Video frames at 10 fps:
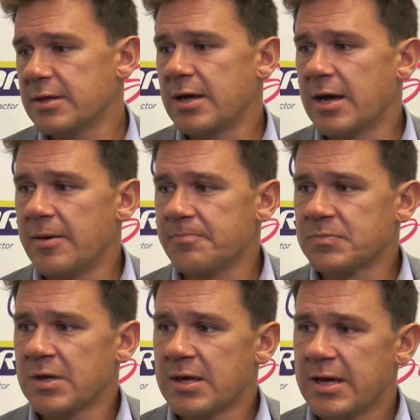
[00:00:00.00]
Um,
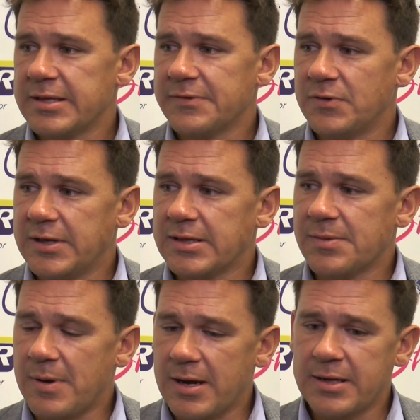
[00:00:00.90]
I think if we can get
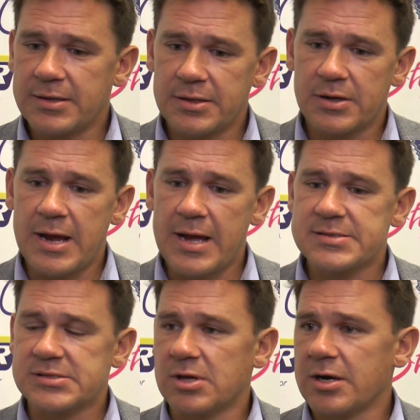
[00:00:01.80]
the puck into their
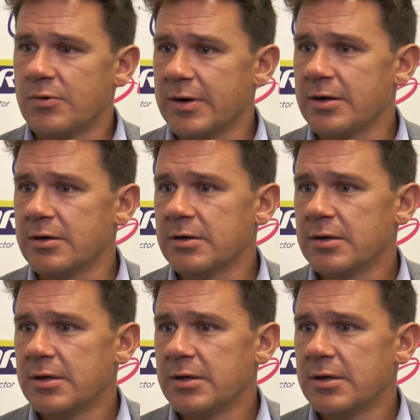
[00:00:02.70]
hands a lot quicker,